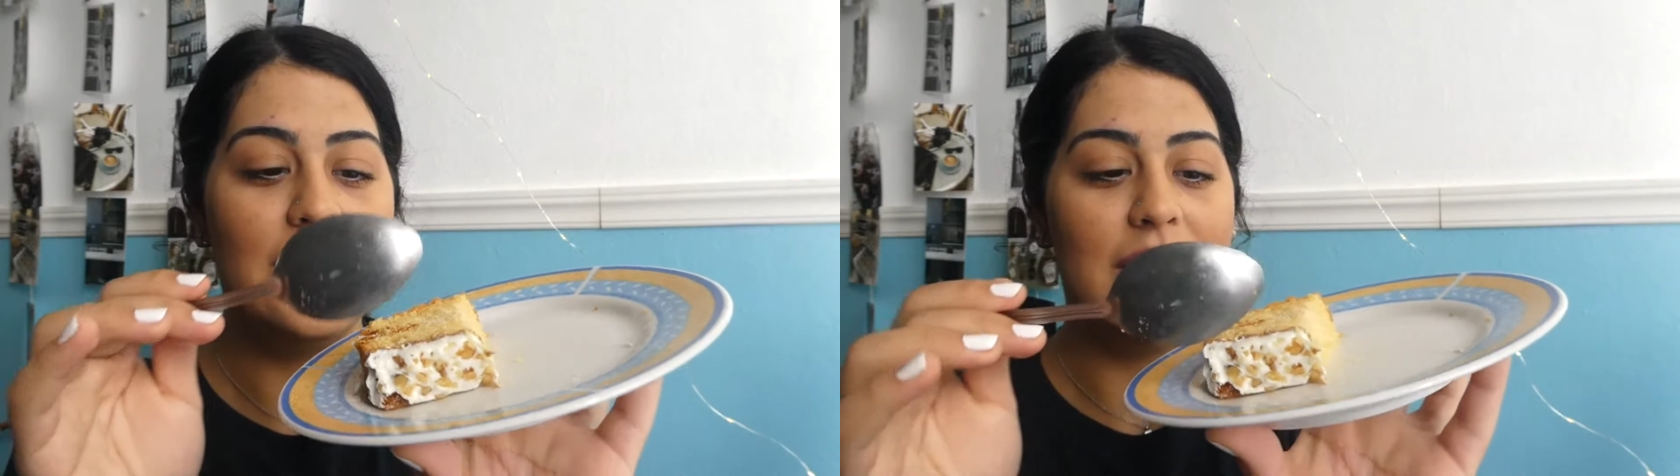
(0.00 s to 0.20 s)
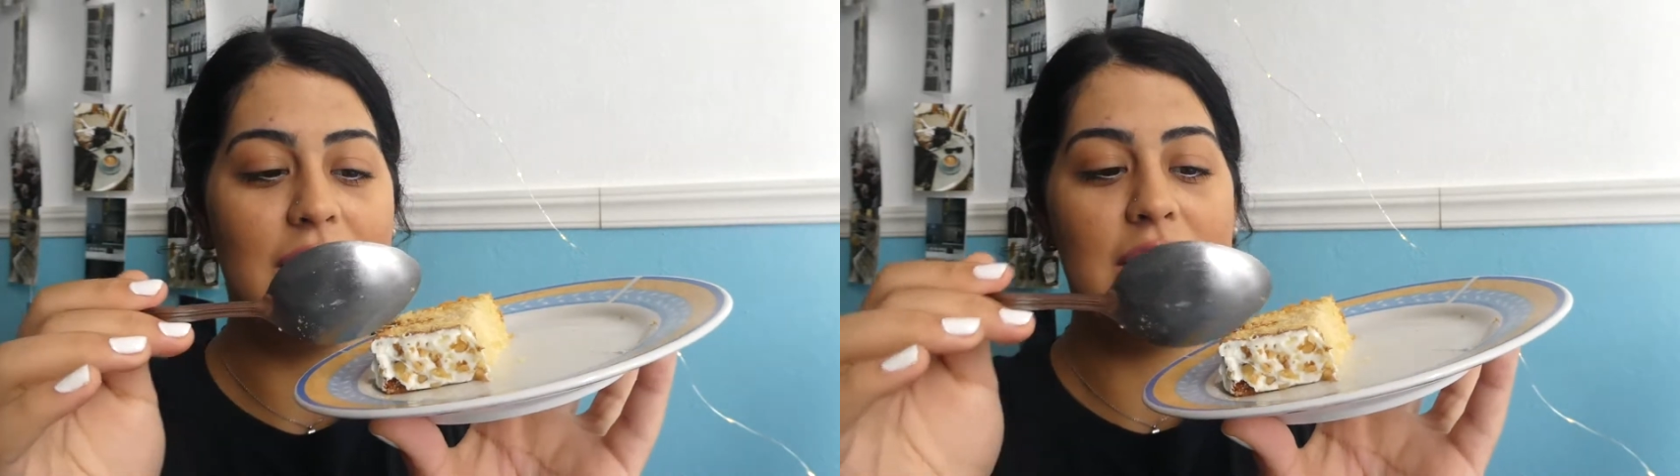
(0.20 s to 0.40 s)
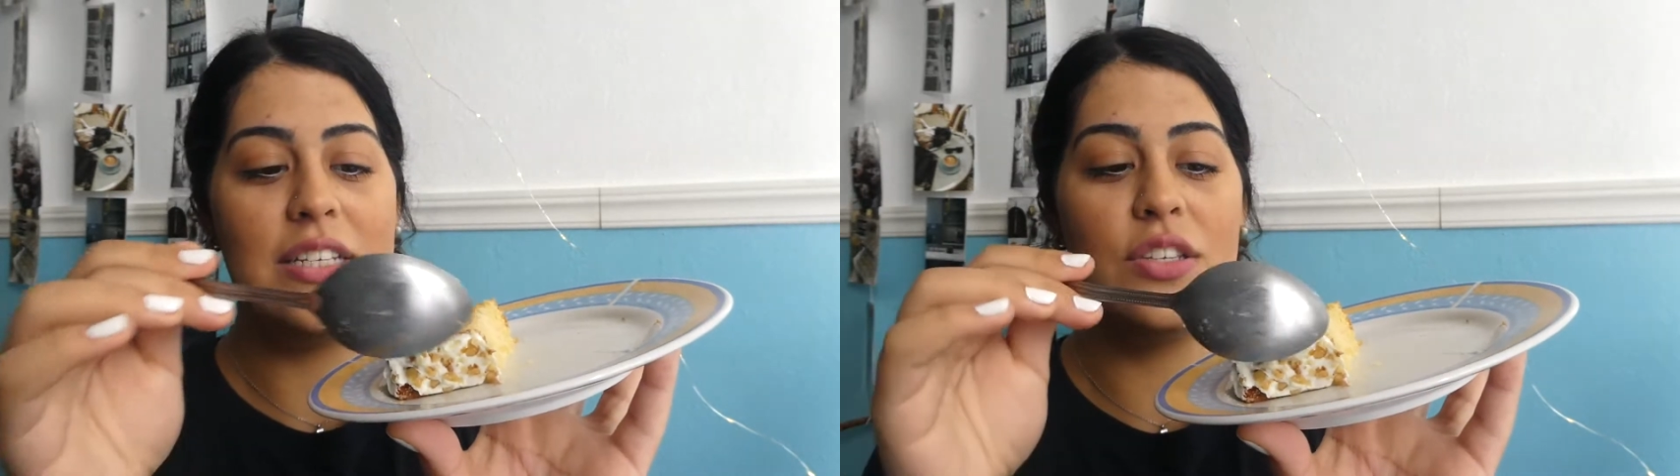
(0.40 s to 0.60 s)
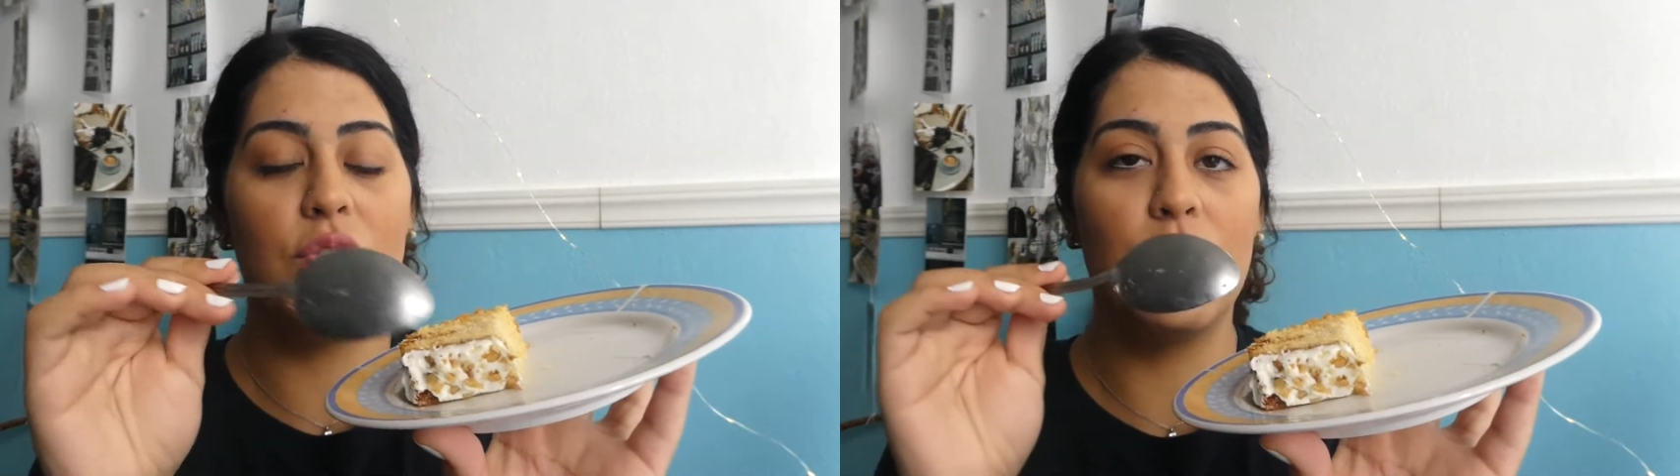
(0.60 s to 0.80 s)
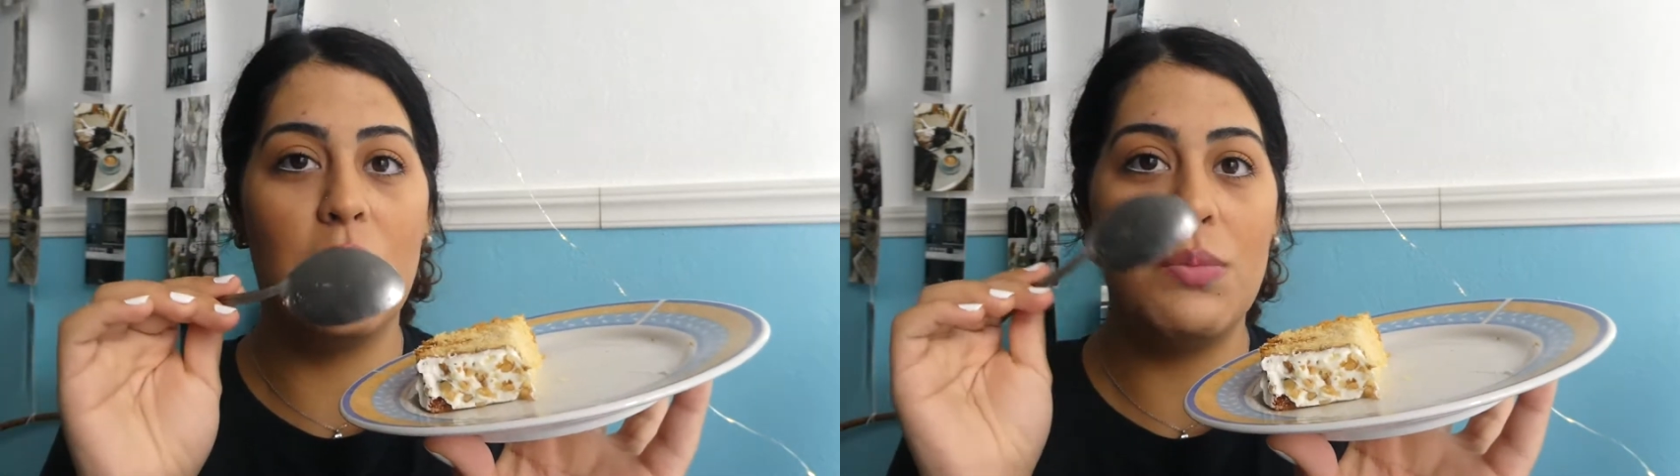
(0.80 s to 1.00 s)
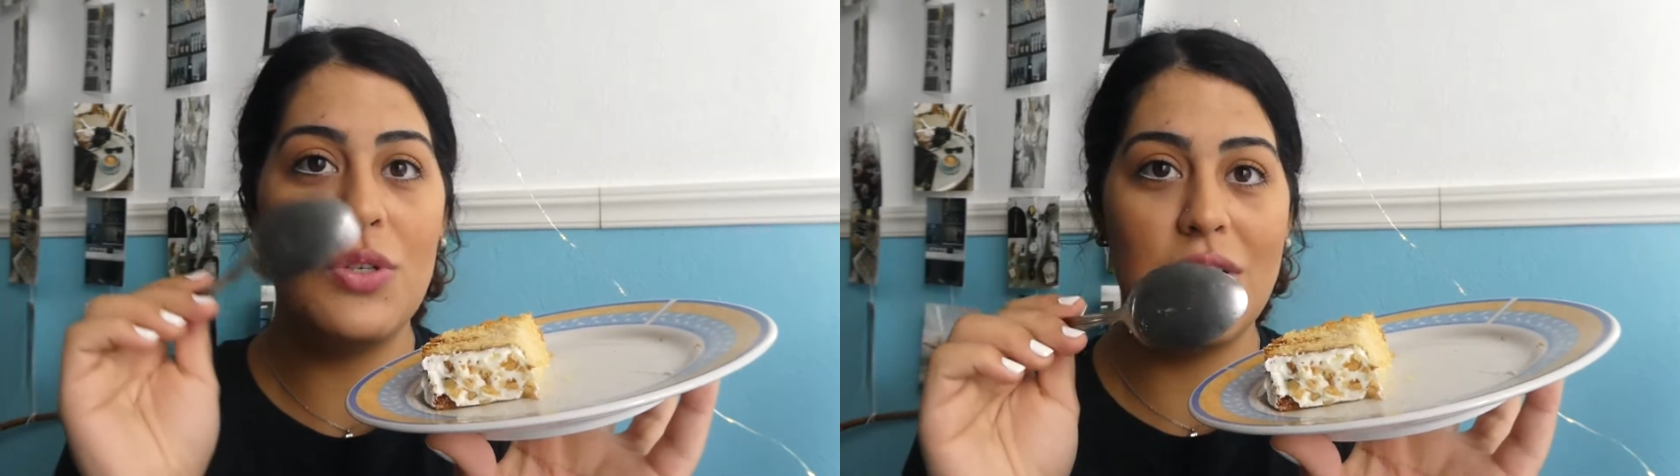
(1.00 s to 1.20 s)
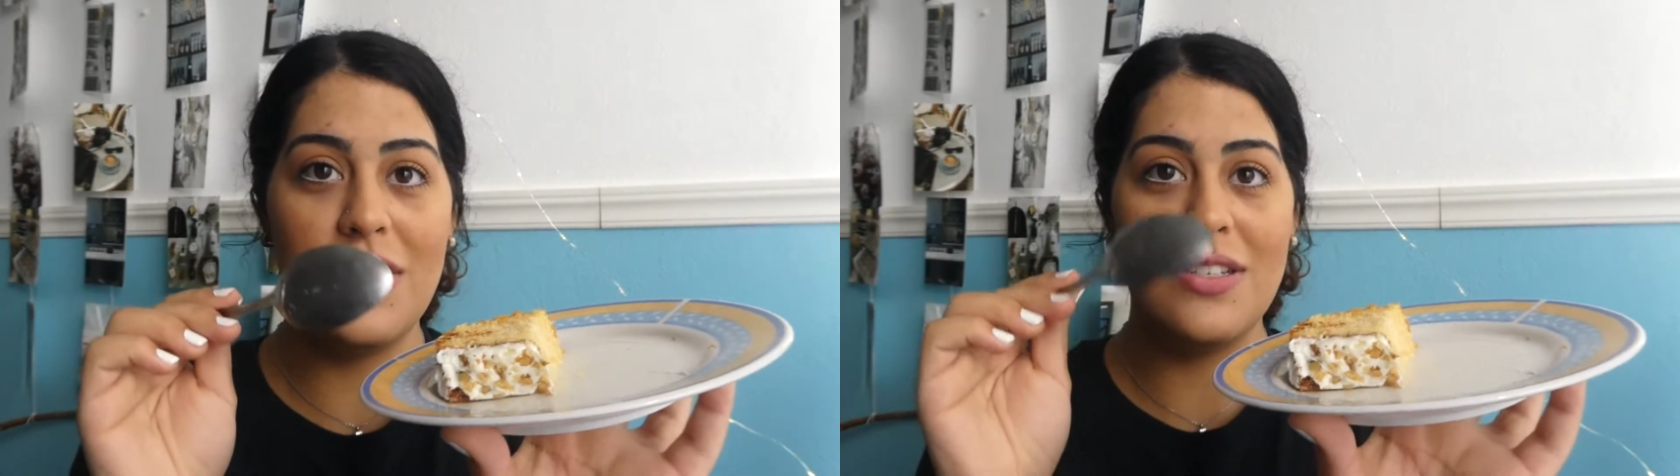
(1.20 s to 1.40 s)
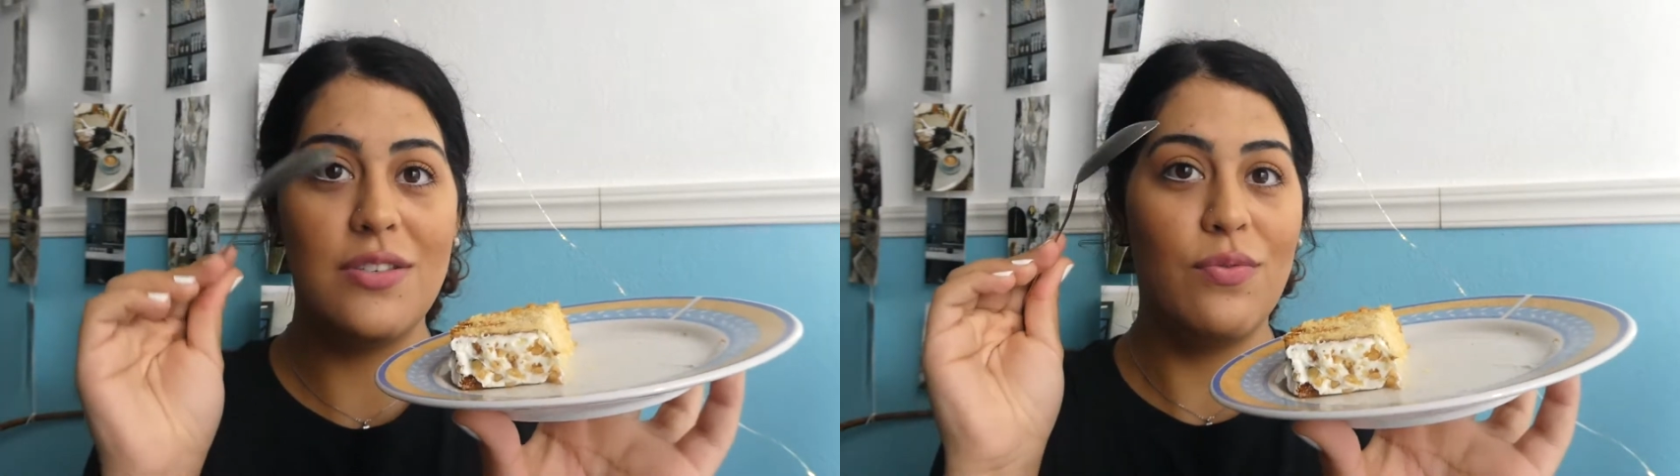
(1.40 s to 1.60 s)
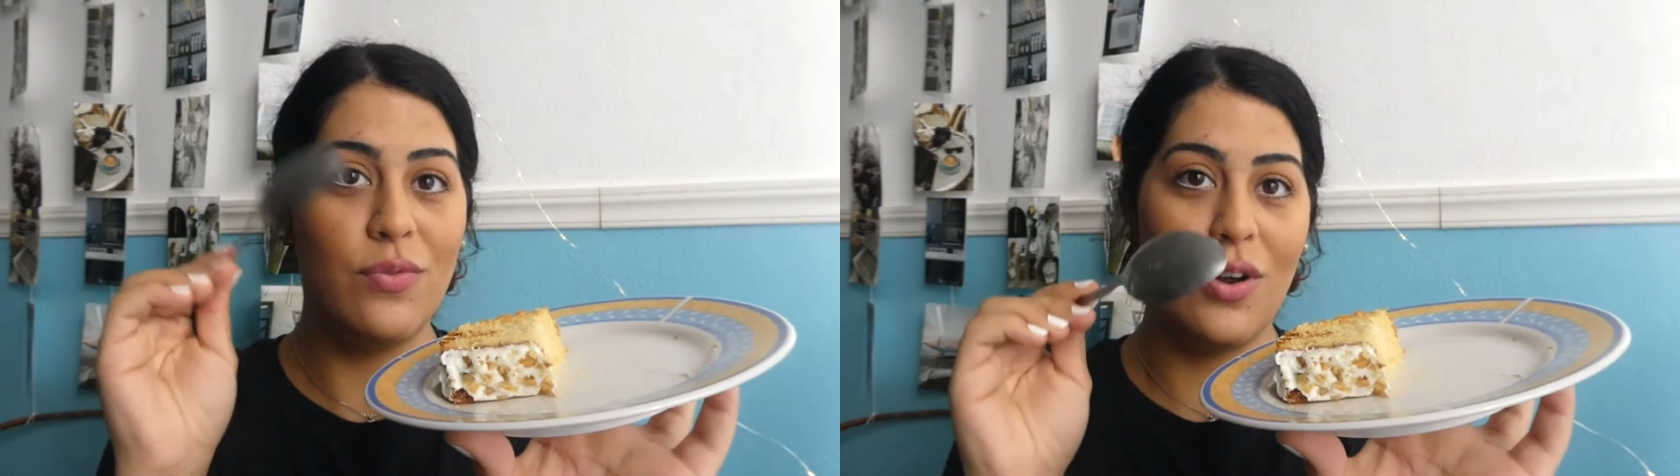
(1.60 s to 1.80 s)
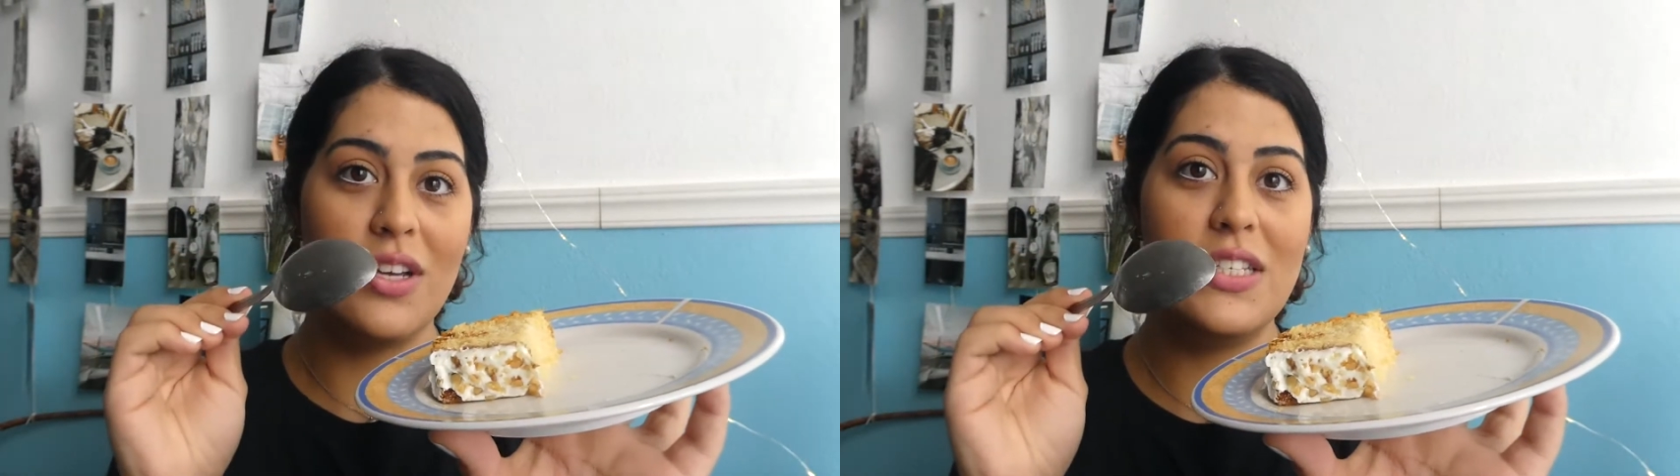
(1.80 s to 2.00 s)
This is cream cheese
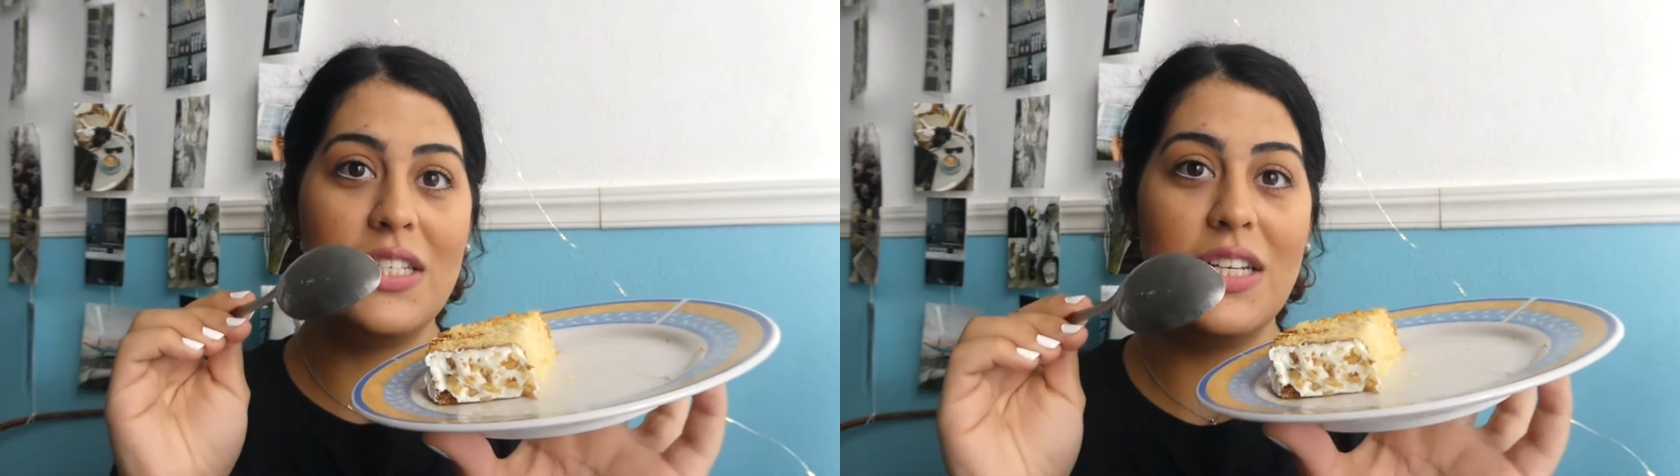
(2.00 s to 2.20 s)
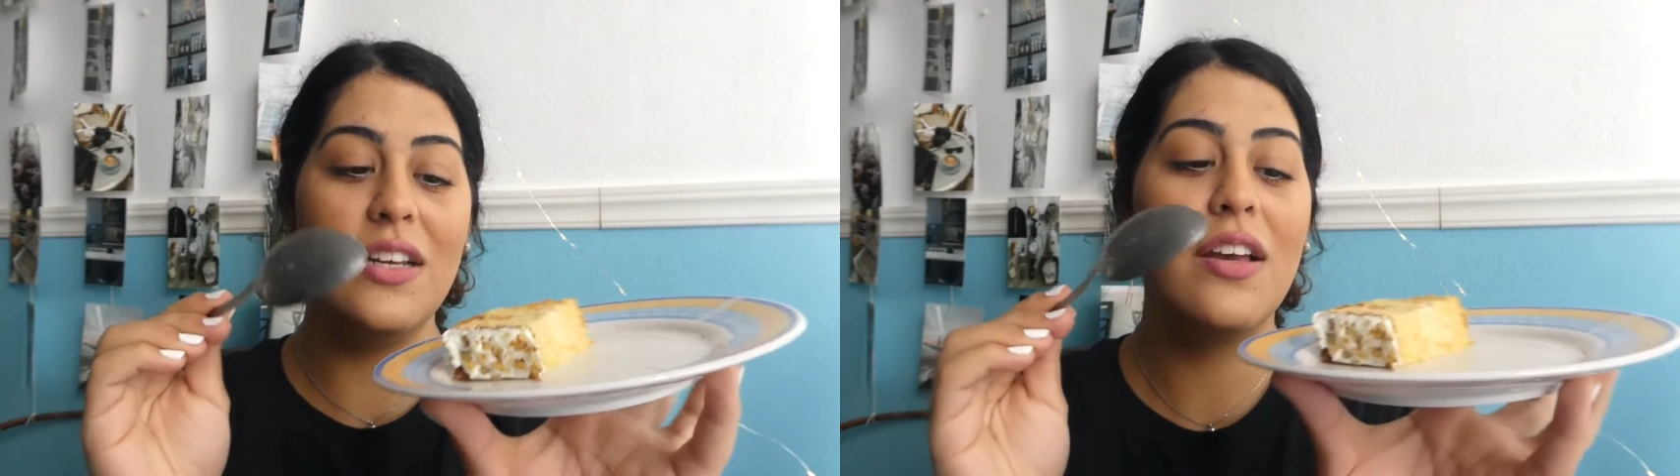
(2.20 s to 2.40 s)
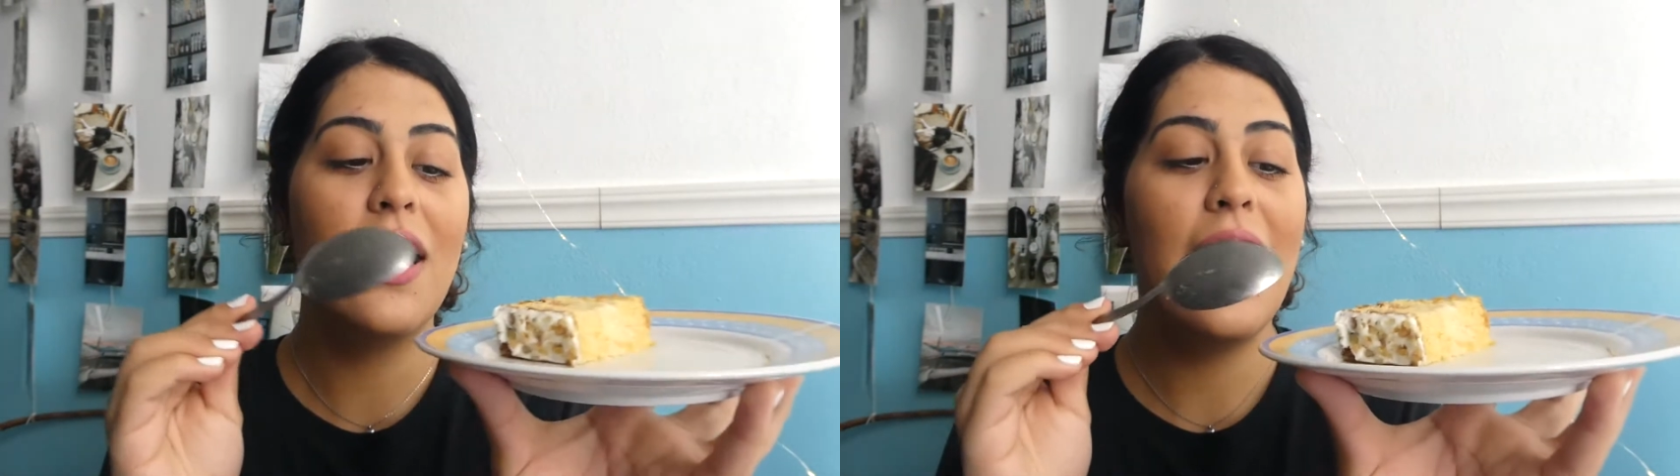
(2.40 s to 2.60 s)
frosting.